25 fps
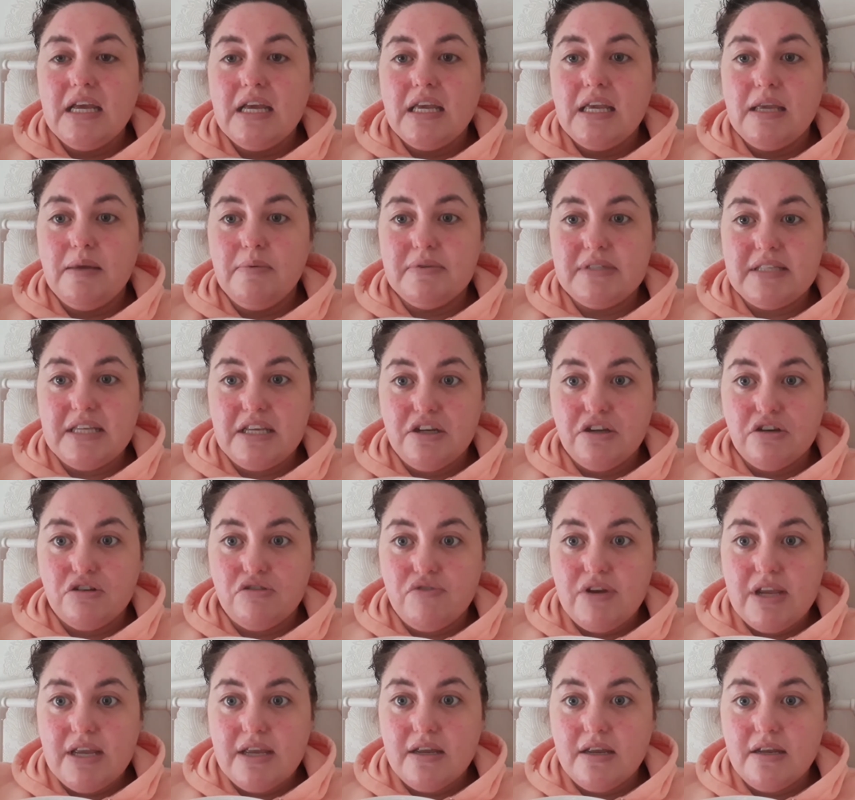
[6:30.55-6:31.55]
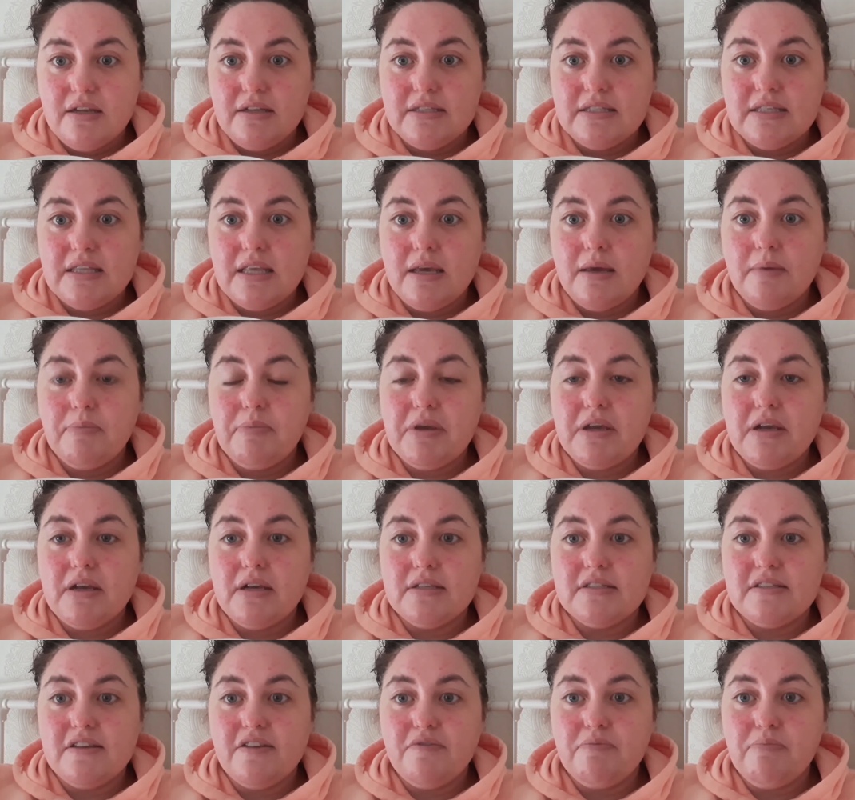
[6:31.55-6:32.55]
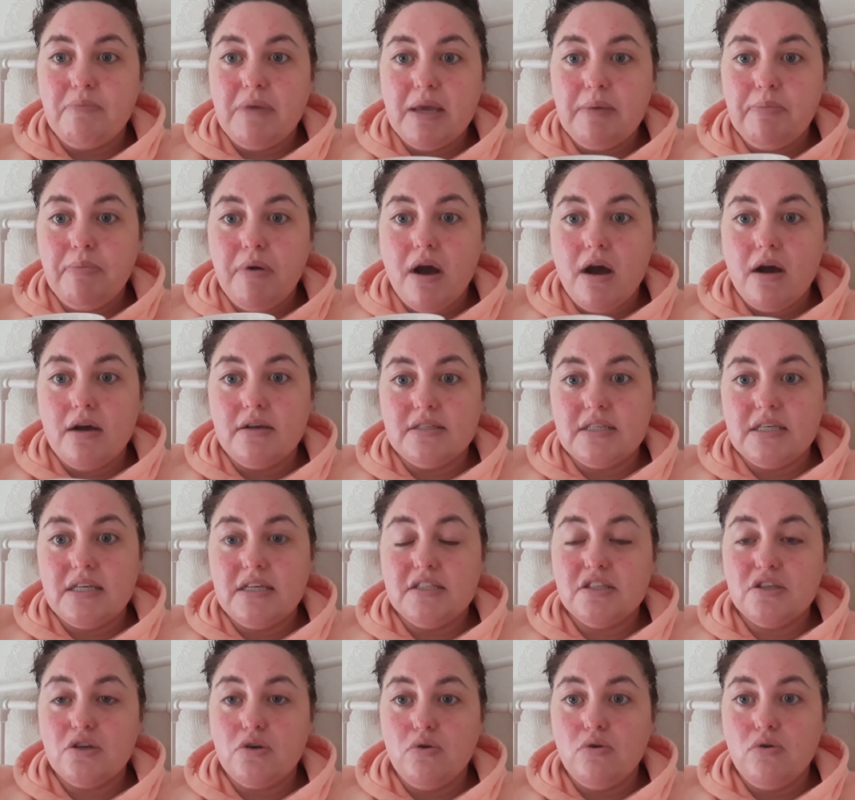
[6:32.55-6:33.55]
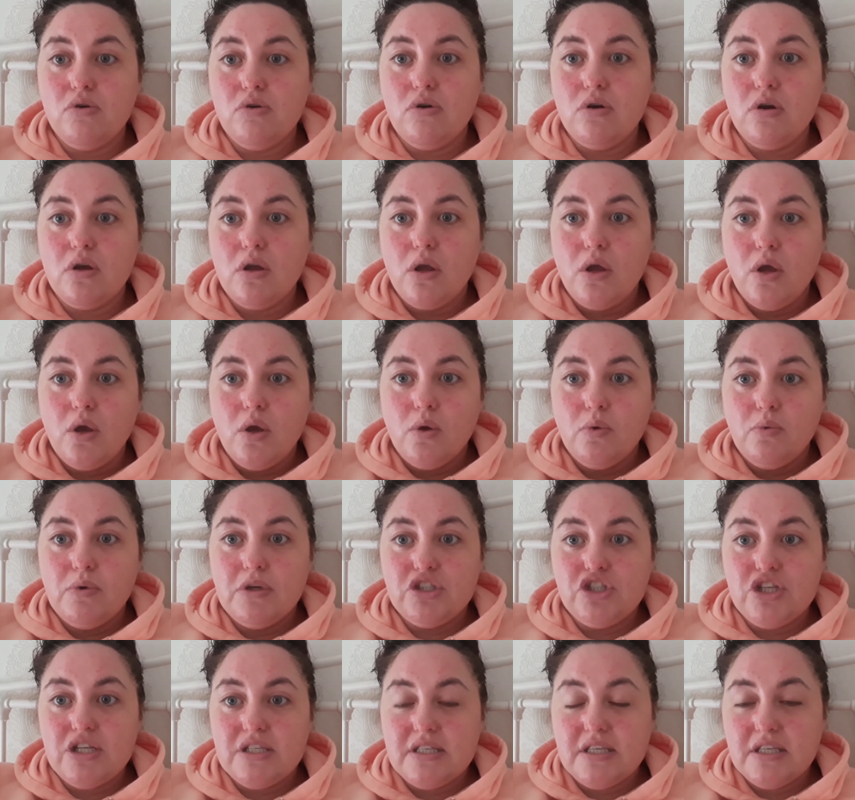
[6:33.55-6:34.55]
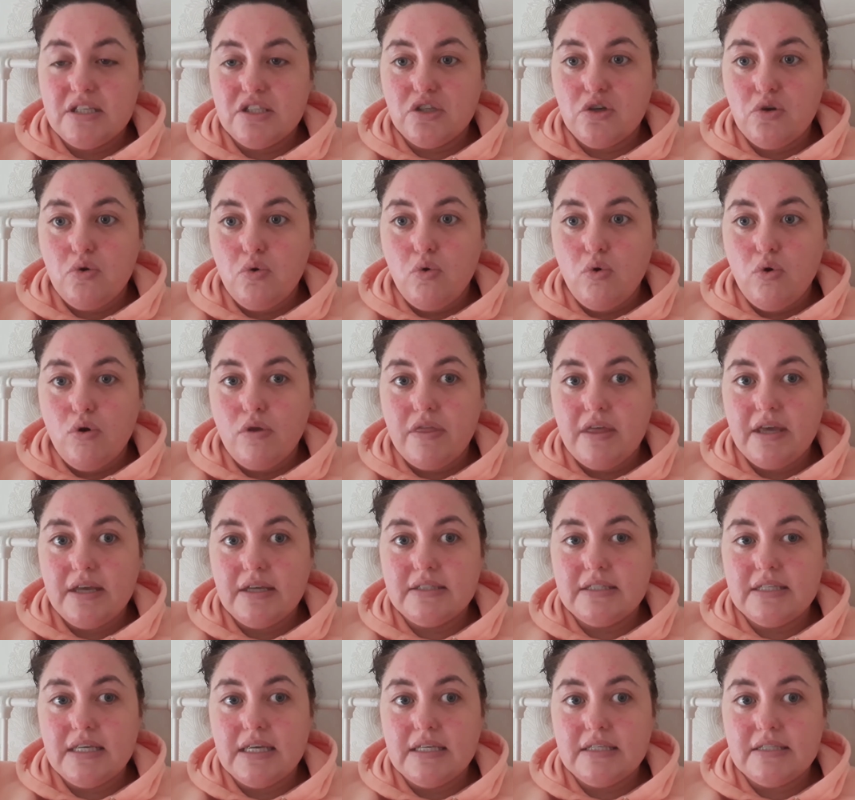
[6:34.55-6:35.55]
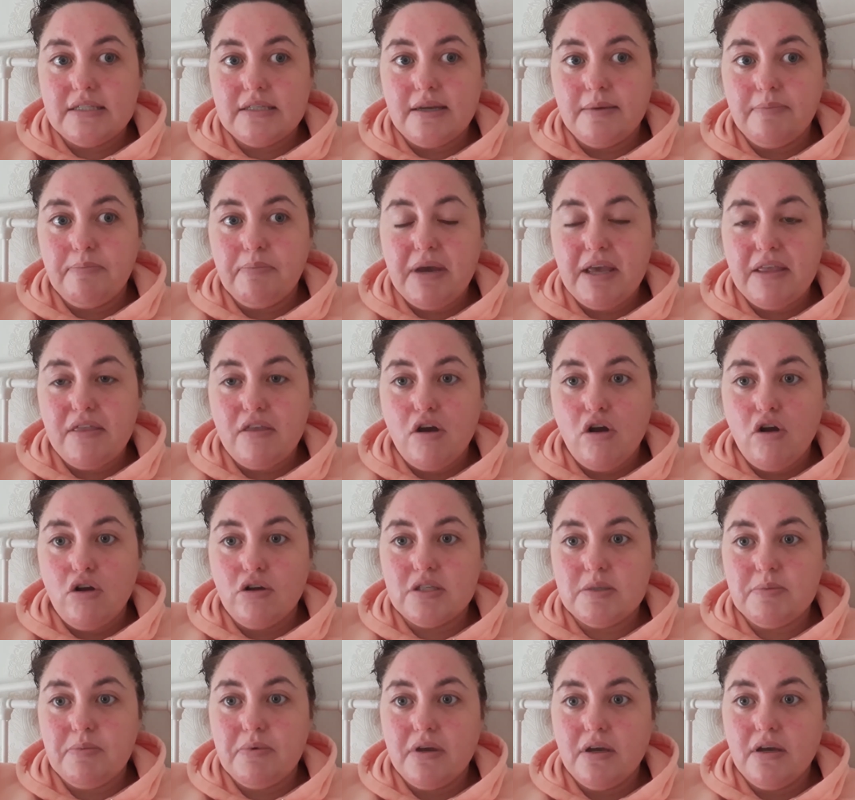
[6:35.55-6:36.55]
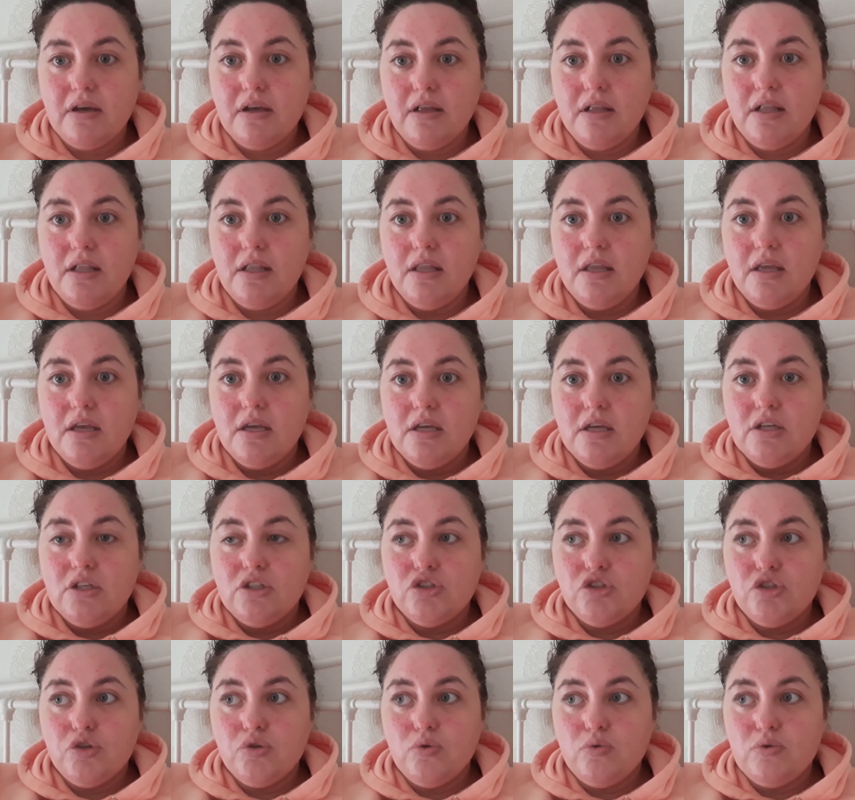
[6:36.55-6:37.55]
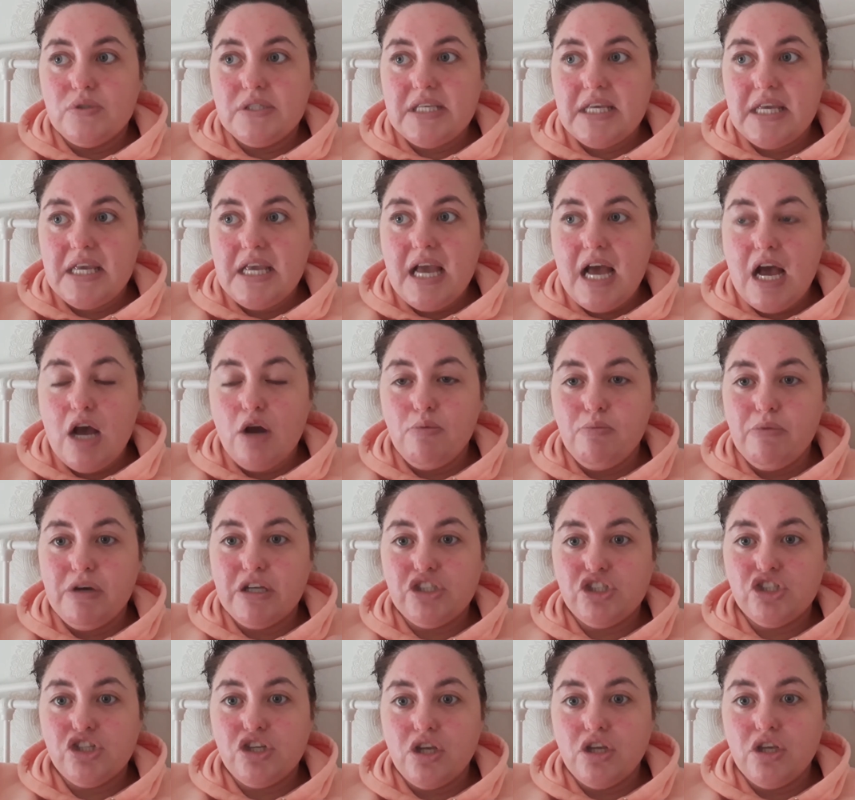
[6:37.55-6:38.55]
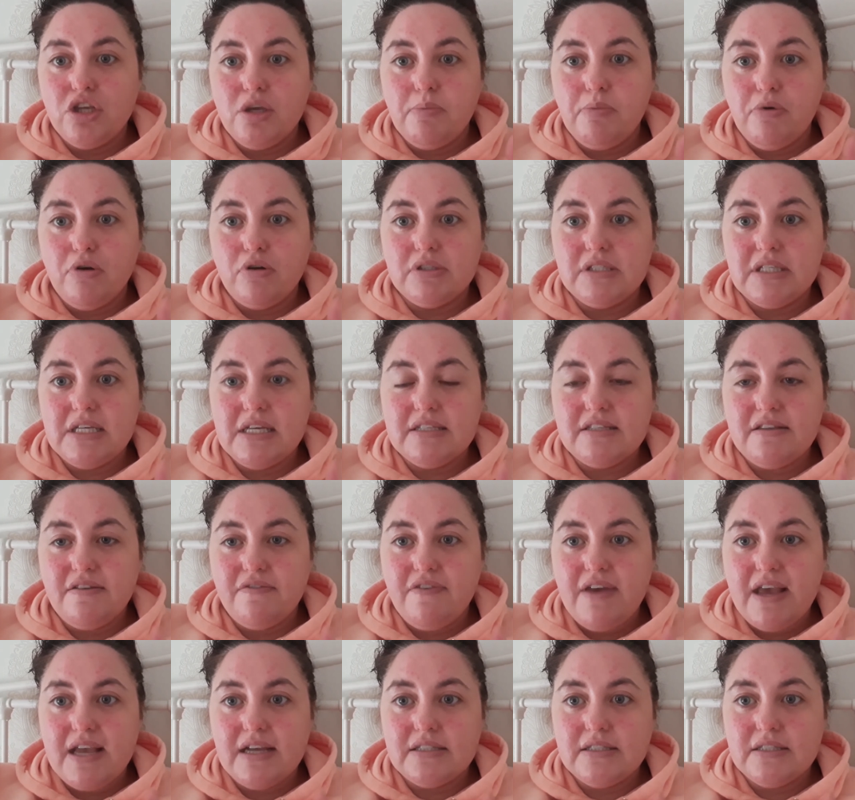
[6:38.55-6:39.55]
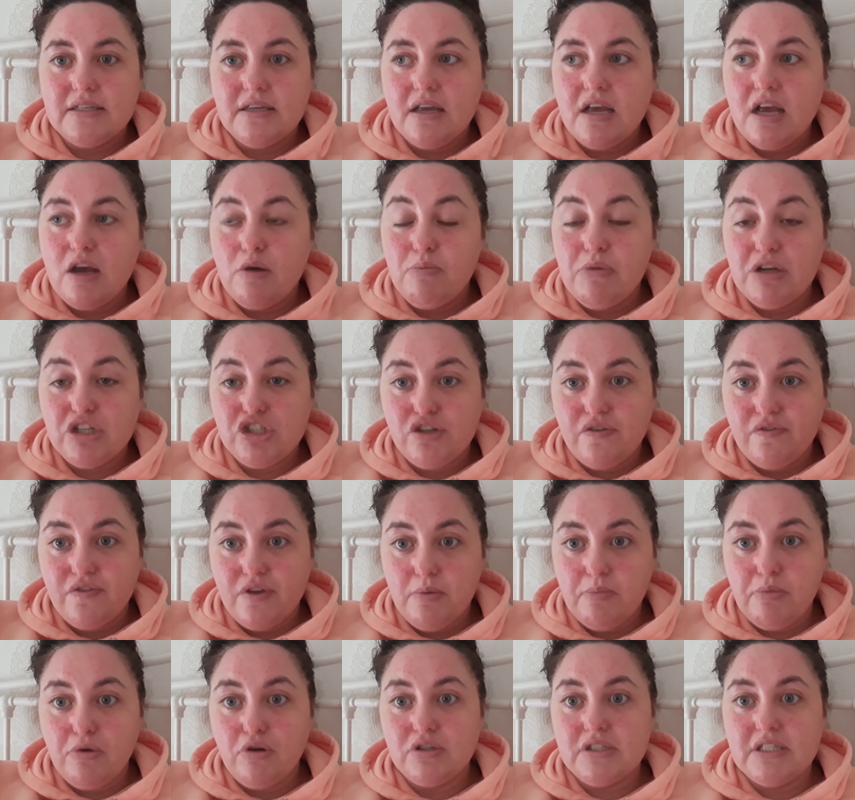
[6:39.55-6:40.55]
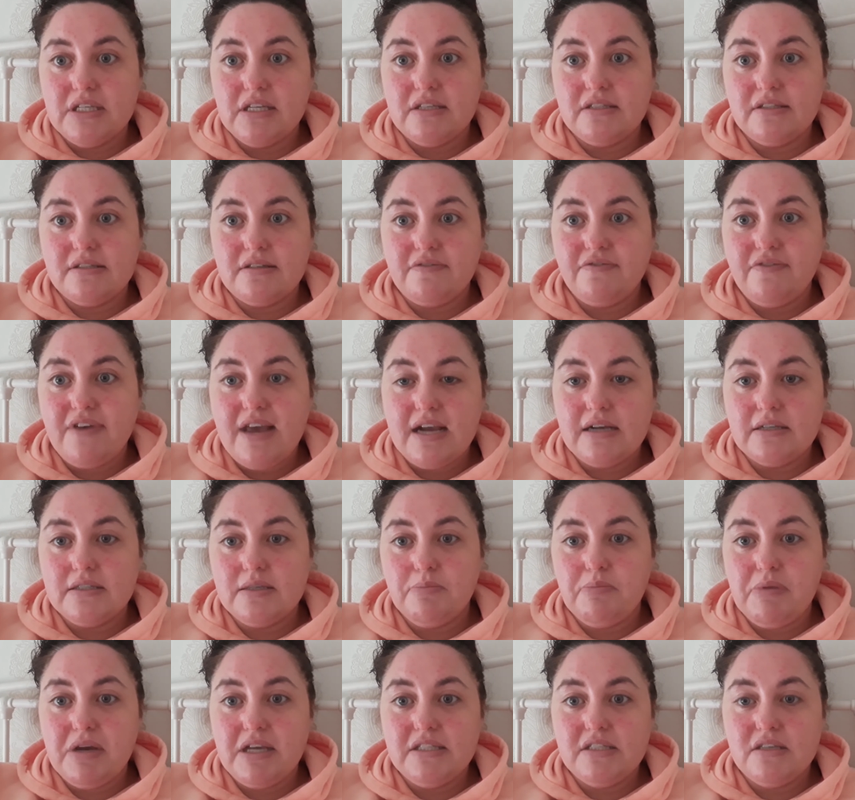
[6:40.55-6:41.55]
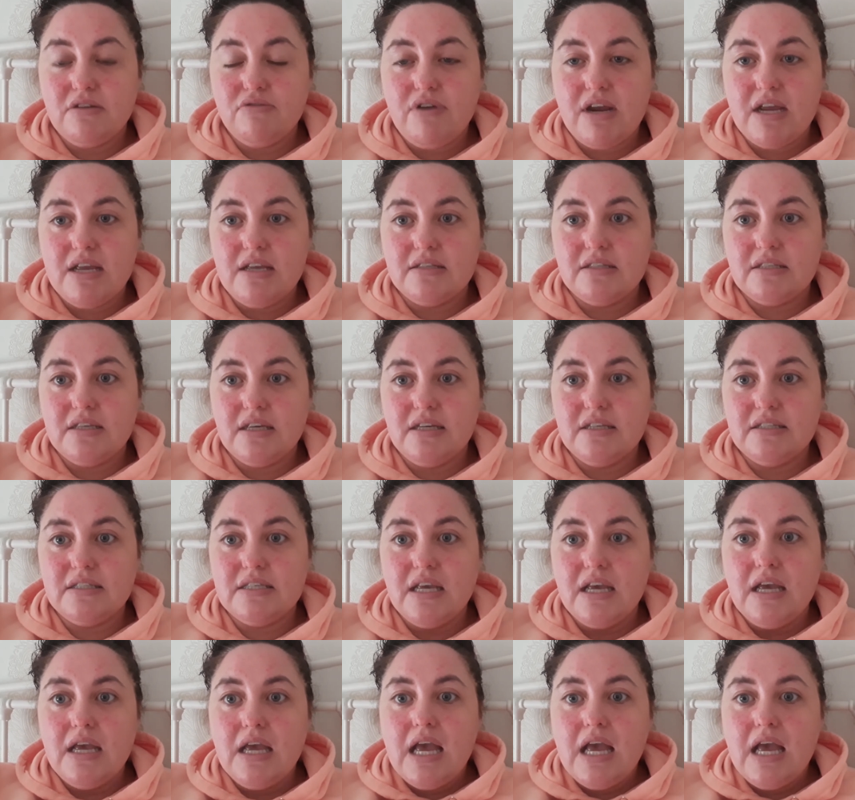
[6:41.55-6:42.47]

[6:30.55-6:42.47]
he was in agreement that because of my PASI score, which is a score that is done by the hospital to see how much your body is affected, how much of your body is affected by psoriasis,